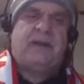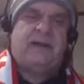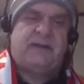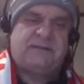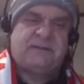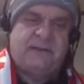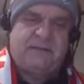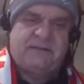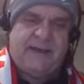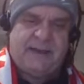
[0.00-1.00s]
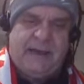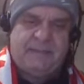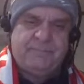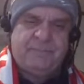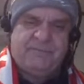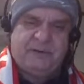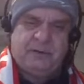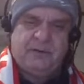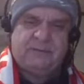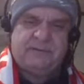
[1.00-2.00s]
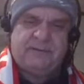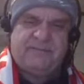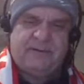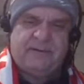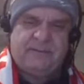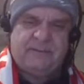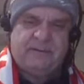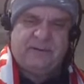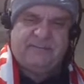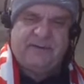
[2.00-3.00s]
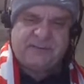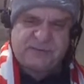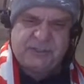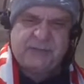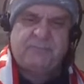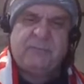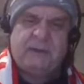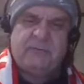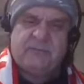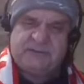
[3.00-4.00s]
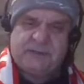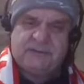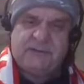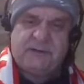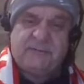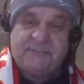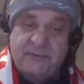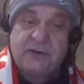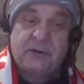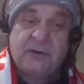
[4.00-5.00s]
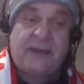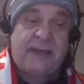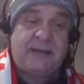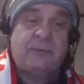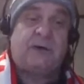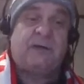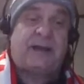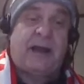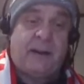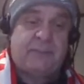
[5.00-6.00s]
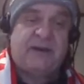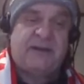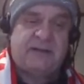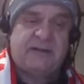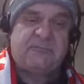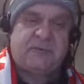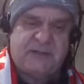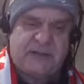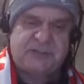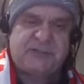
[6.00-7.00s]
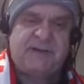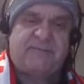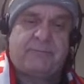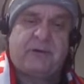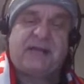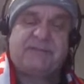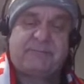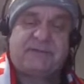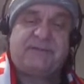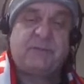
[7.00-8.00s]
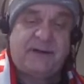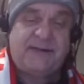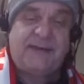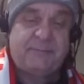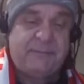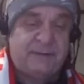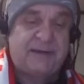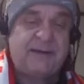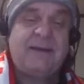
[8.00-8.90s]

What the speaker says: declared that Avero divestiture resulted in a further annual operating reduction of approximately 28 million.